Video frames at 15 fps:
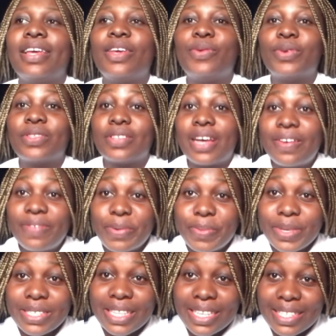you want to have a
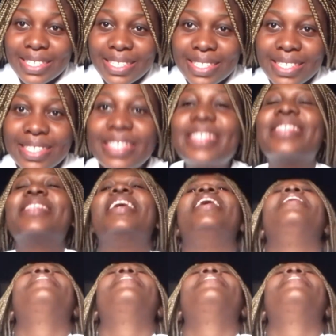business?